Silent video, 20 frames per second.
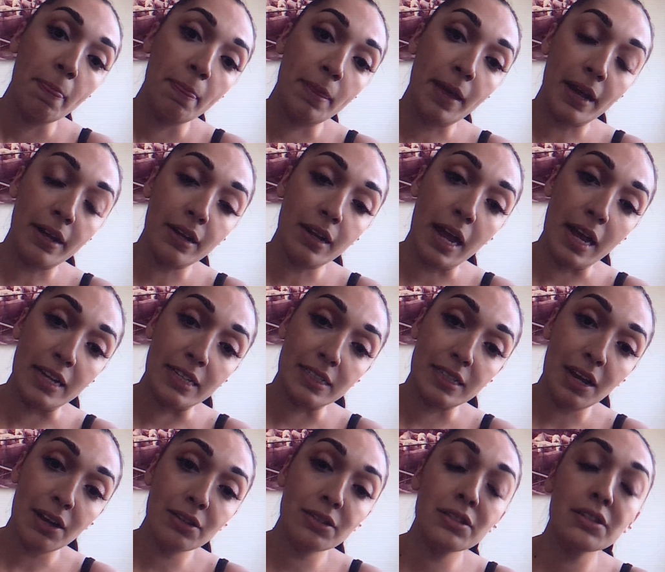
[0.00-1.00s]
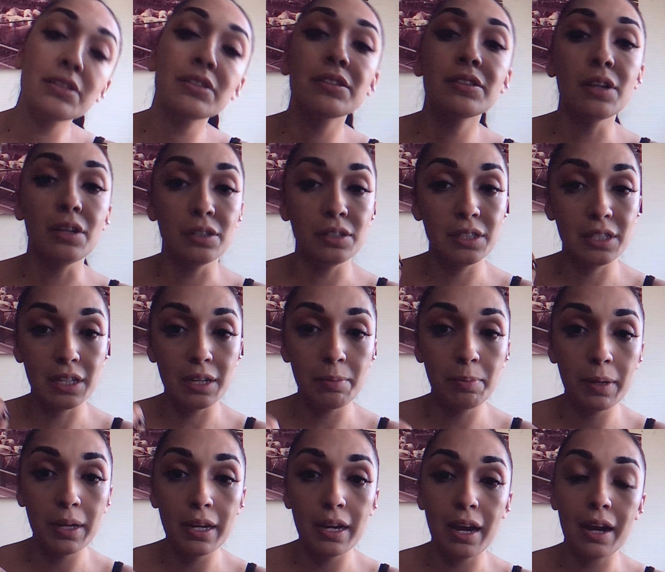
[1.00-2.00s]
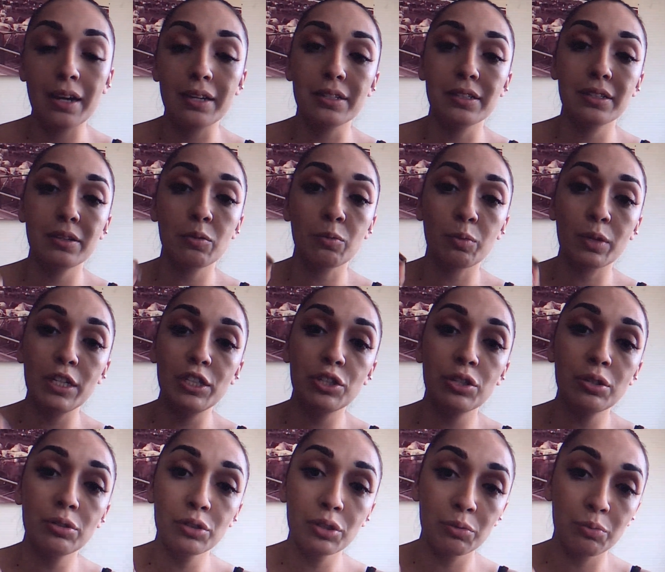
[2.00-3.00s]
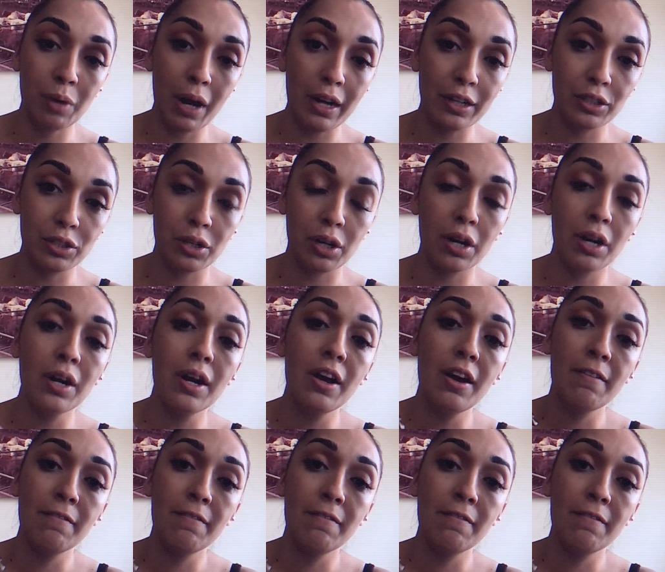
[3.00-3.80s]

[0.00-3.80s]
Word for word: that a Texas DPS regional director,